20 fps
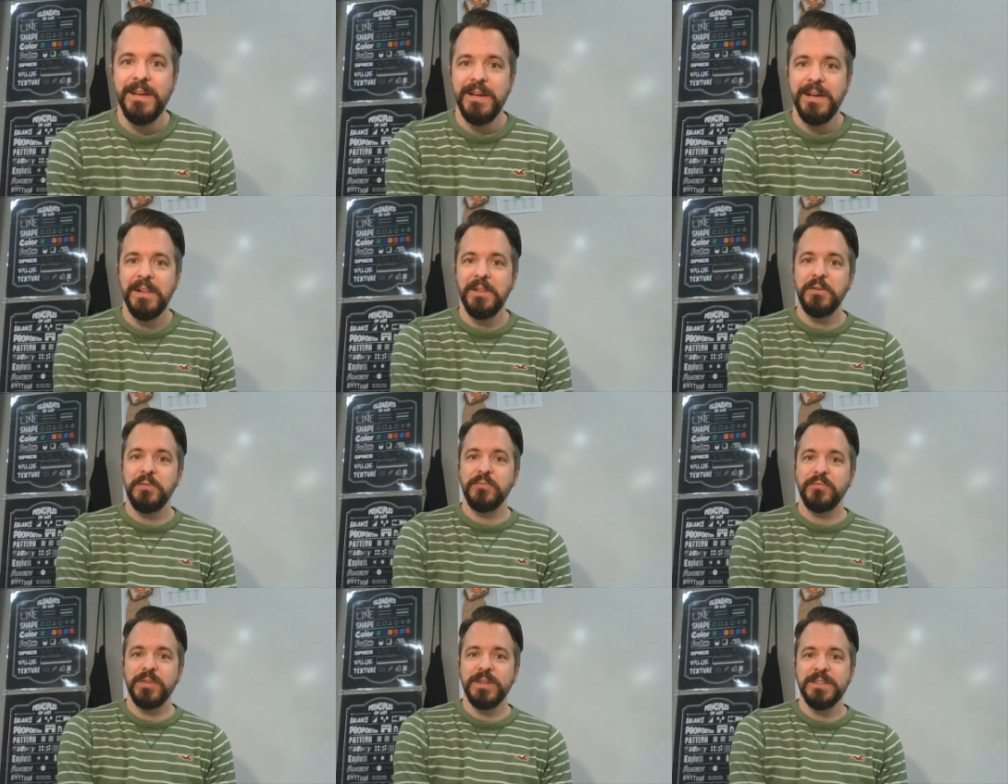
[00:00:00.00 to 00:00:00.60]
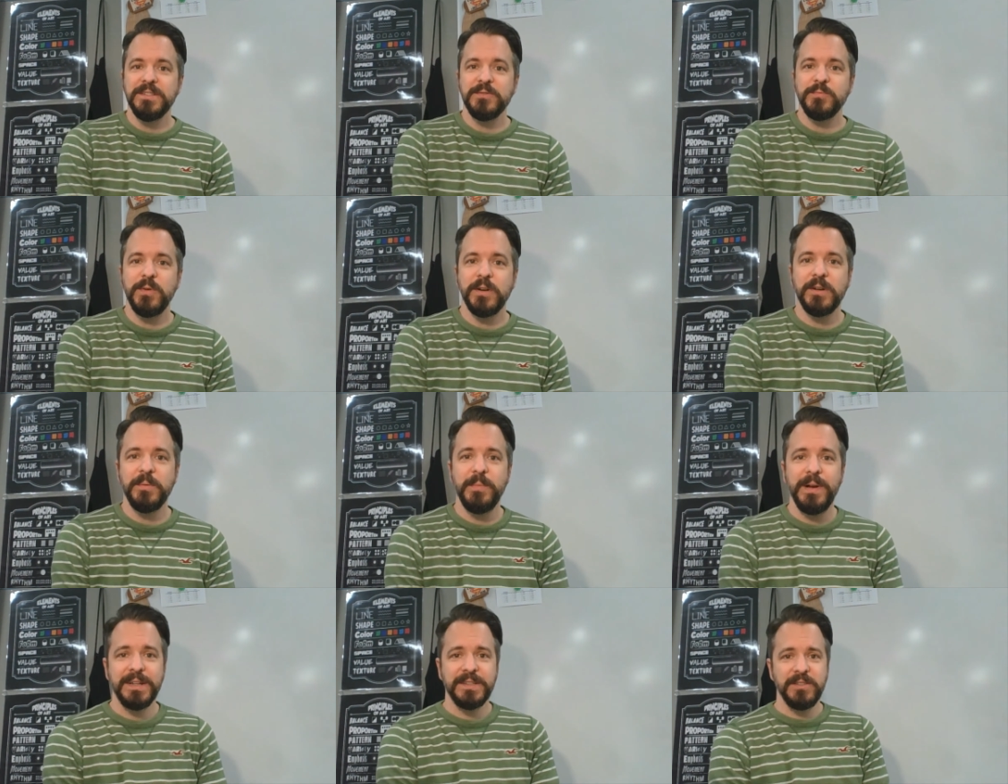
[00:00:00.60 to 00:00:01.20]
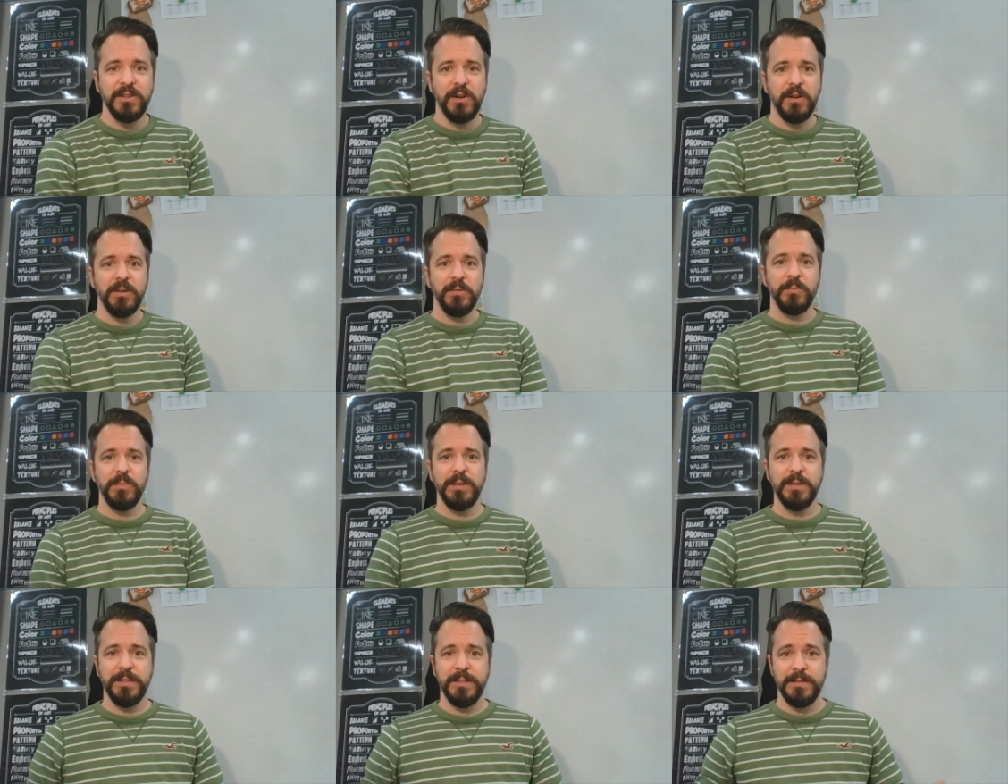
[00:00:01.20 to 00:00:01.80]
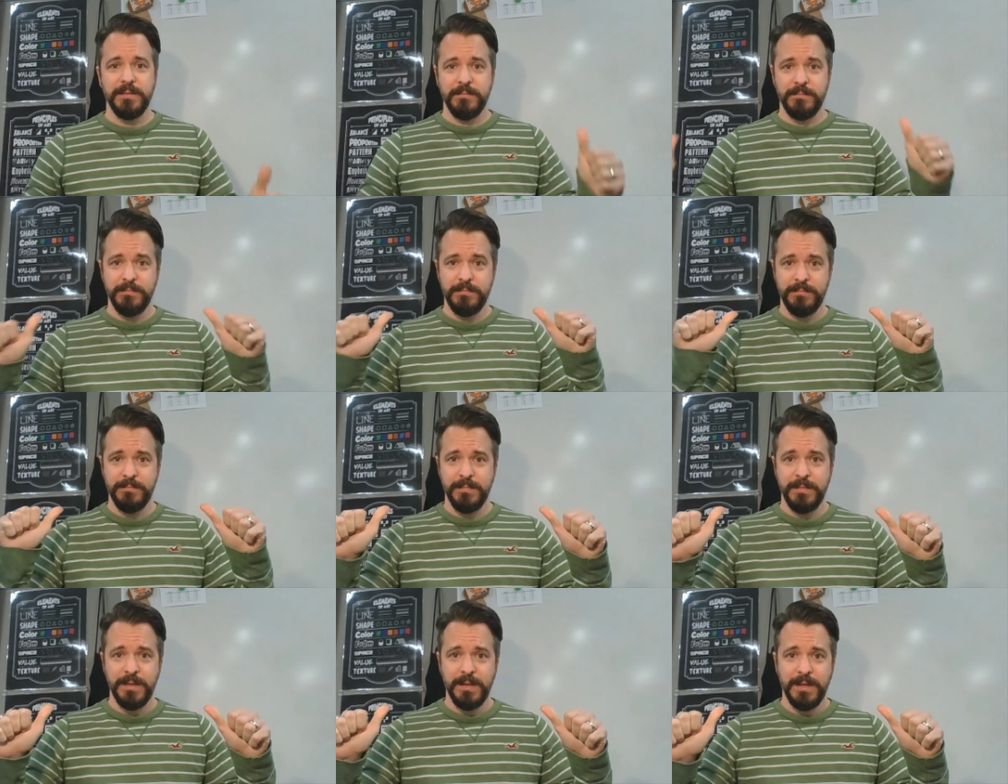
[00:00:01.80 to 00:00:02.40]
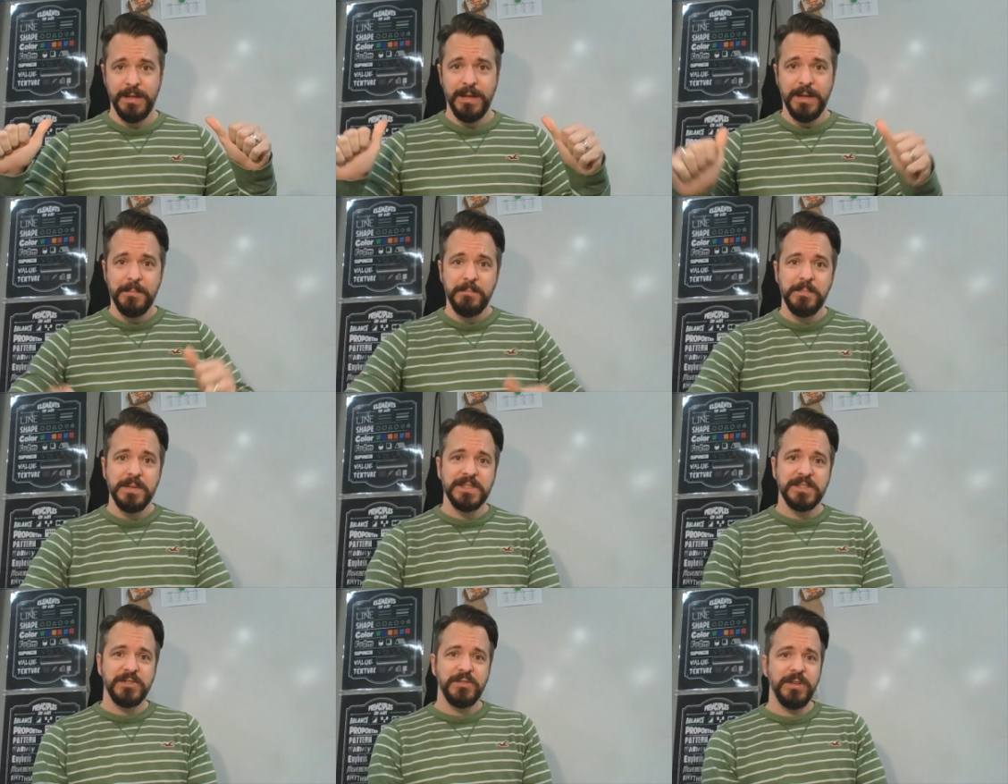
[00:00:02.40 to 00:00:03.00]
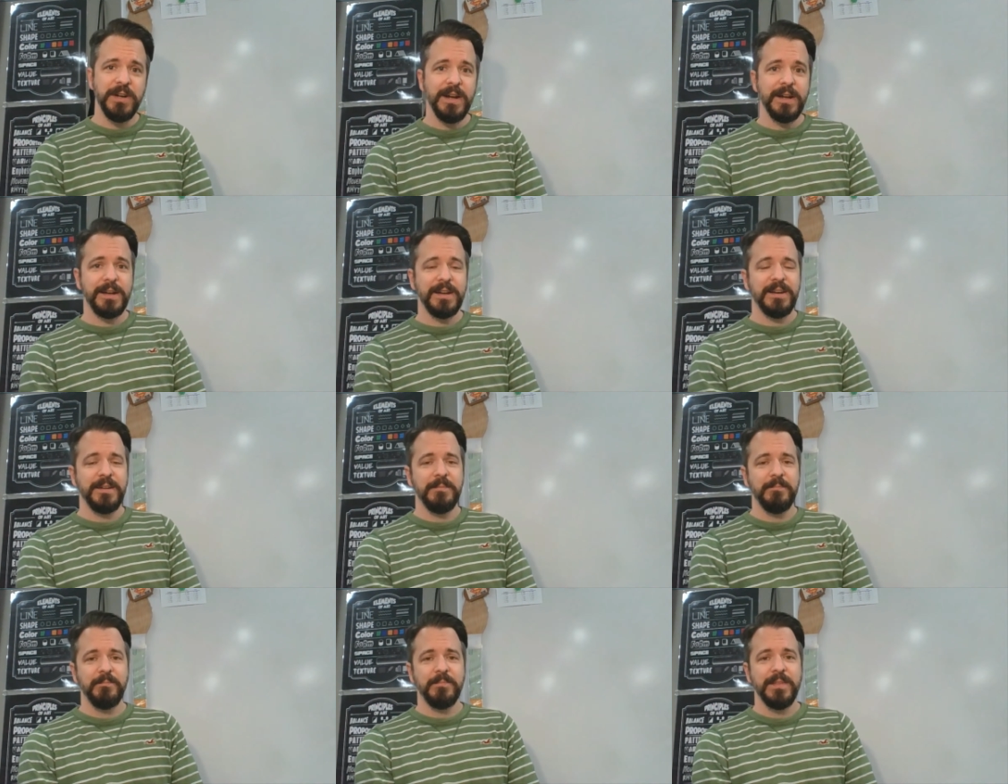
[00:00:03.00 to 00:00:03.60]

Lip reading: Hello friends, welcome back to Art with Mr. Eck.